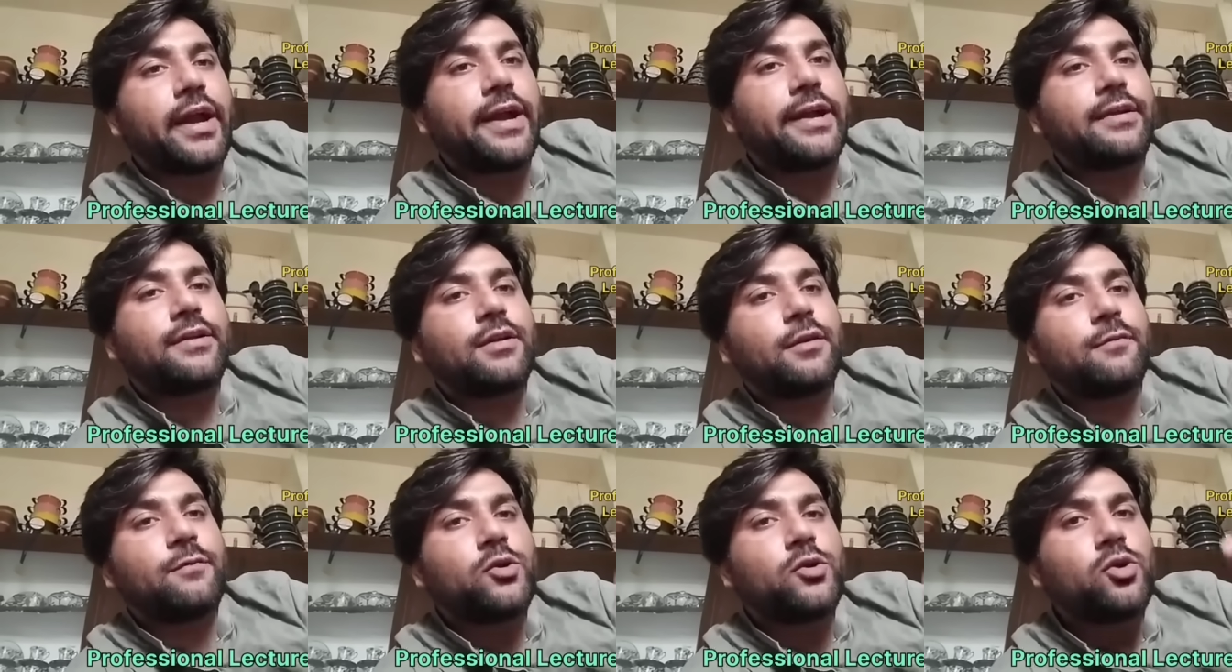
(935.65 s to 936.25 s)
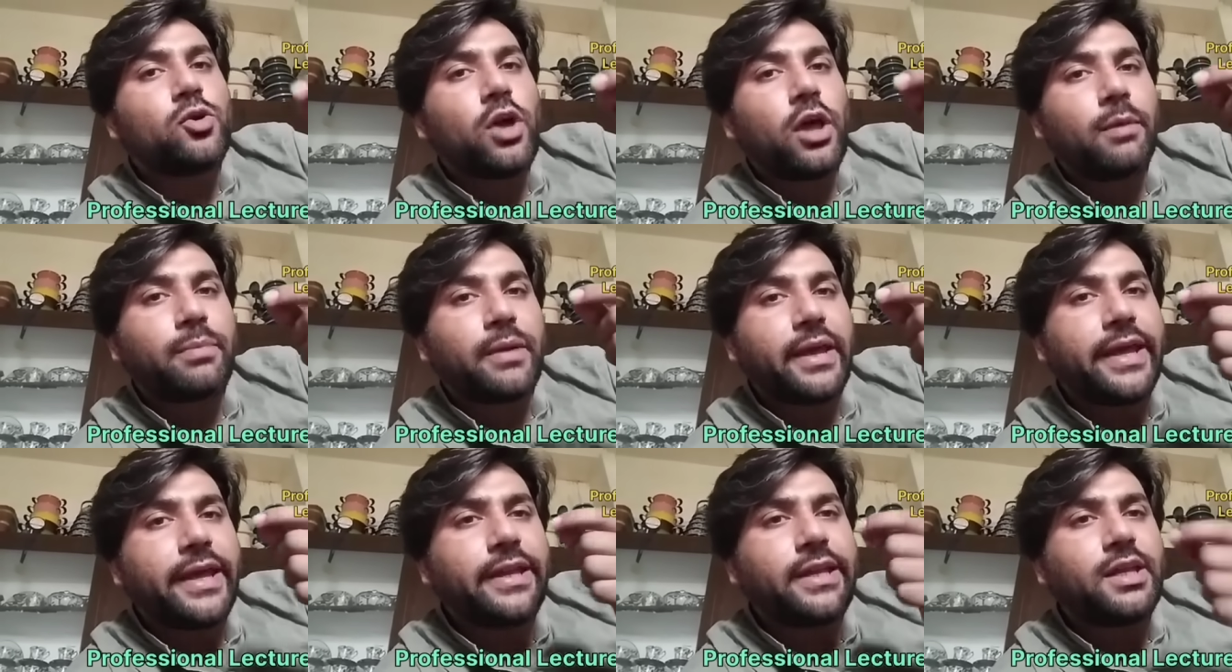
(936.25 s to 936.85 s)
And if you
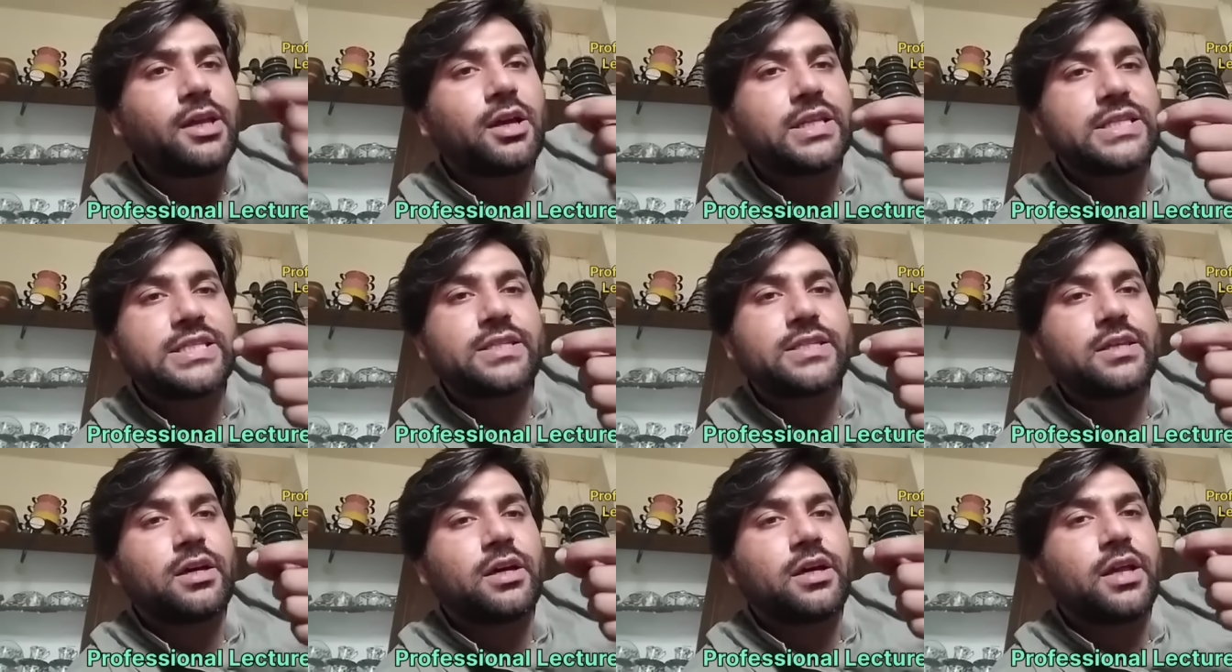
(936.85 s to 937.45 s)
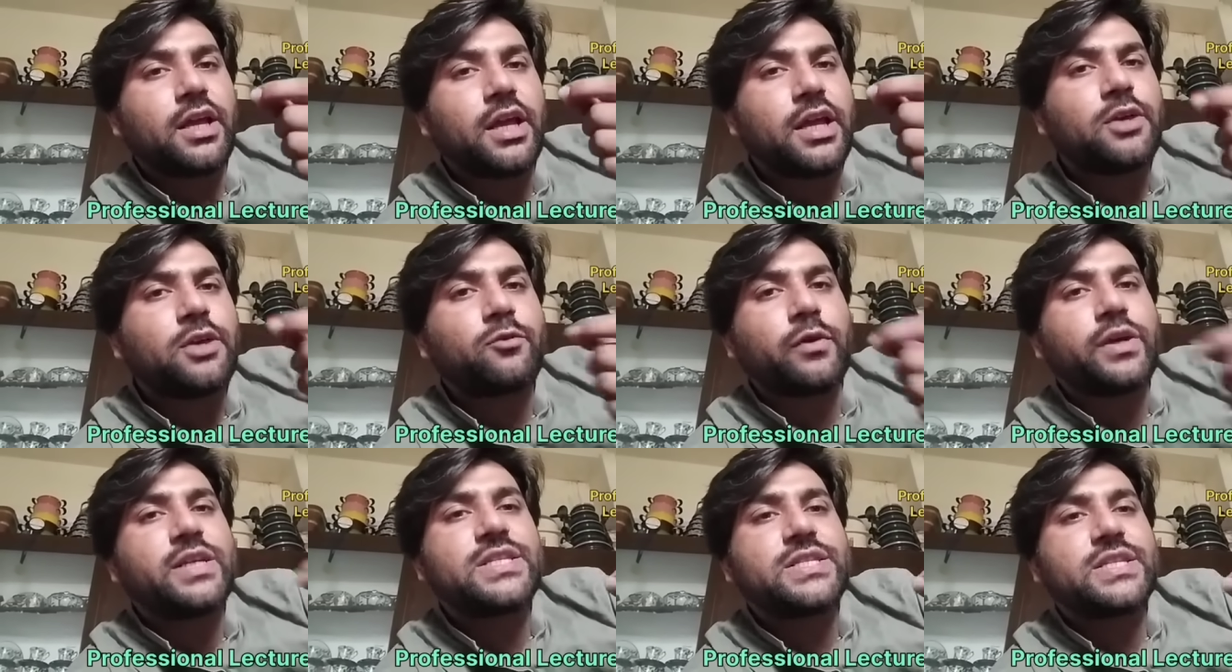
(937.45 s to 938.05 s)
have any
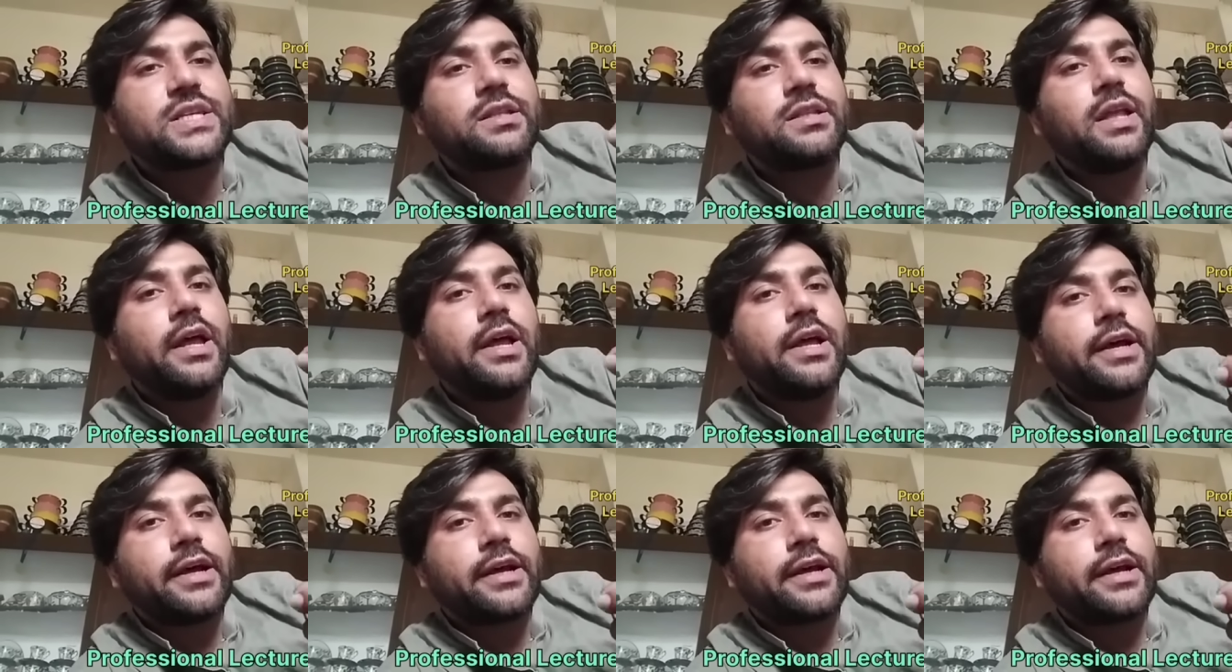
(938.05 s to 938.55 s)
question